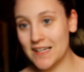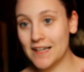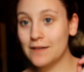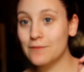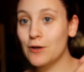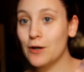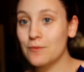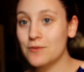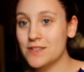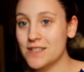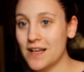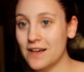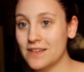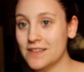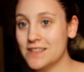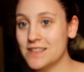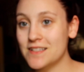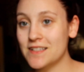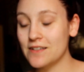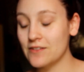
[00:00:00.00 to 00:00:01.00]
I am almost out of
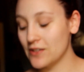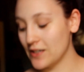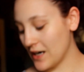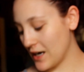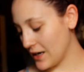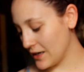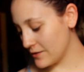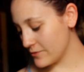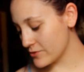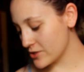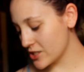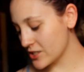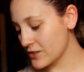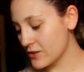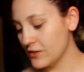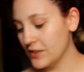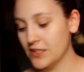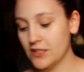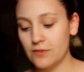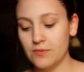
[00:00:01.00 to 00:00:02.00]
concealer, I am just
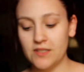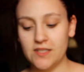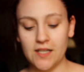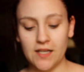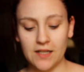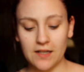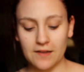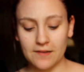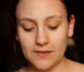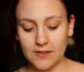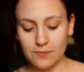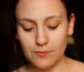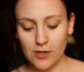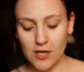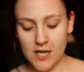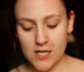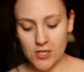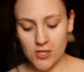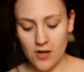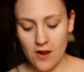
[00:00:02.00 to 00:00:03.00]
going to be taking this
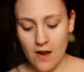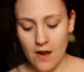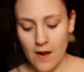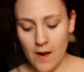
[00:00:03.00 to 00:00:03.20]
brush,